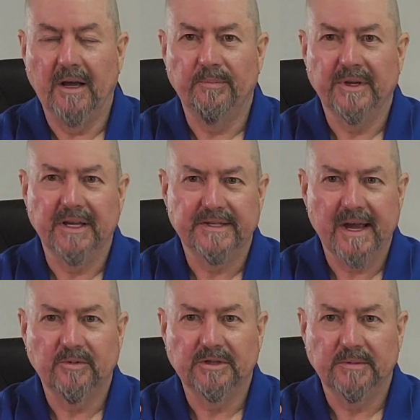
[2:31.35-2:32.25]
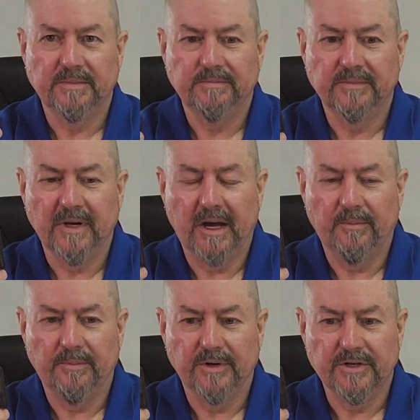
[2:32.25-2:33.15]
It's able to
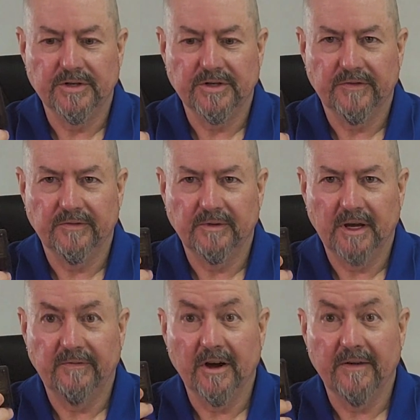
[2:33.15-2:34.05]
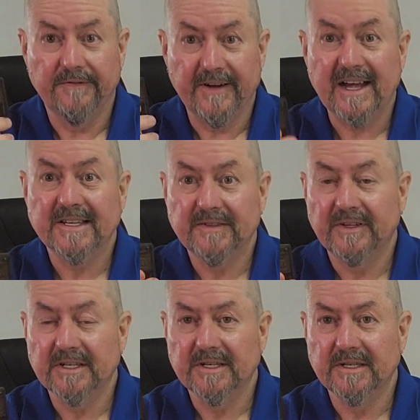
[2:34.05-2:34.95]
produce very fast
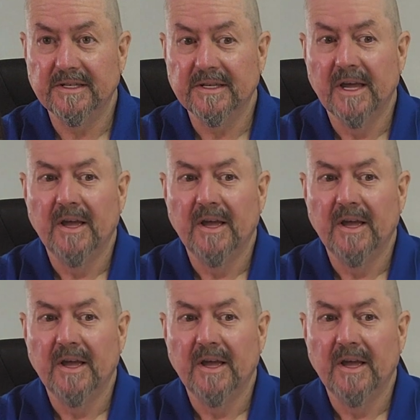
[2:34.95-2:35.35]
fixes,